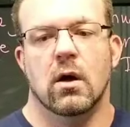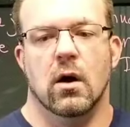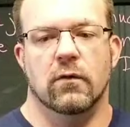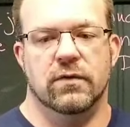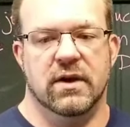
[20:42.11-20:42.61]

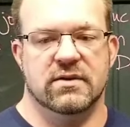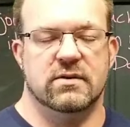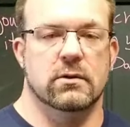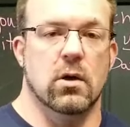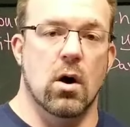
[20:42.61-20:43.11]
of
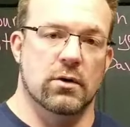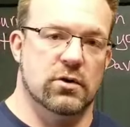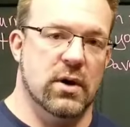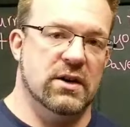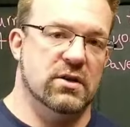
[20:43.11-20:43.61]
this long
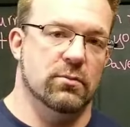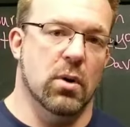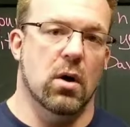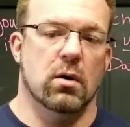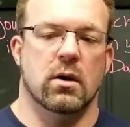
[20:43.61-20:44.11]
duration
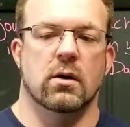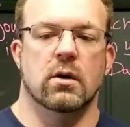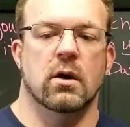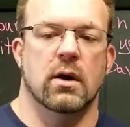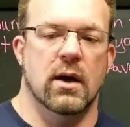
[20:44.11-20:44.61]
bulk
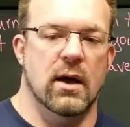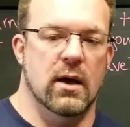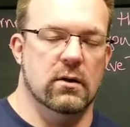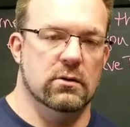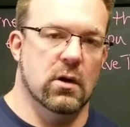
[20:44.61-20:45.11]

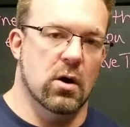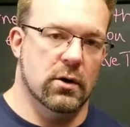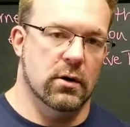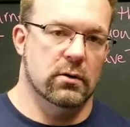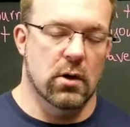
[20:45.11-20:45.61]
and
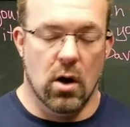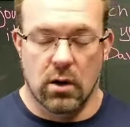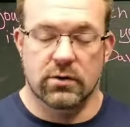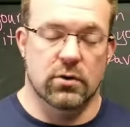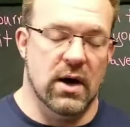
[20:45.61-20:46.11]

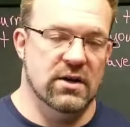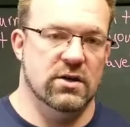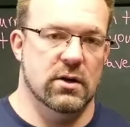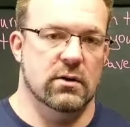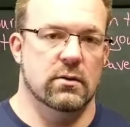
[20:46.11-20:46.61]
long
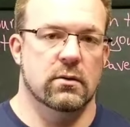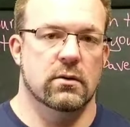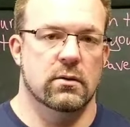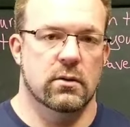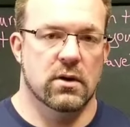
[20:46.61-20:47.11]
duration
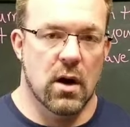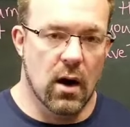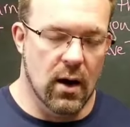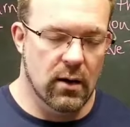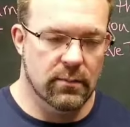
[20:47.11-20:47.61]

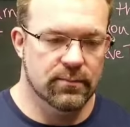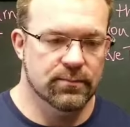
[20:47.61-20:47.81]
cut.